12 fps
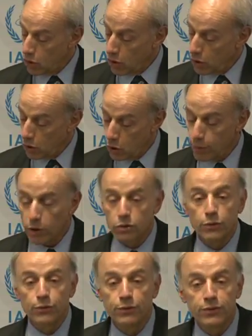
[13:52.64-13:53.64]

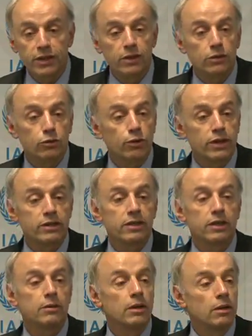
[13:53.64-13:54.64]
about 15 or
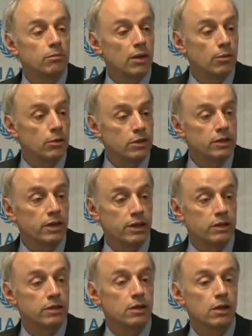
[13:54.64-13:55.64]
20 member
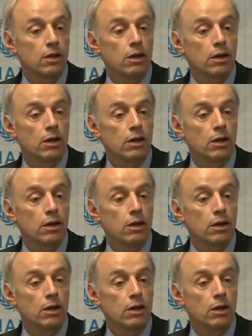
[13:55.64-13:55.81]
states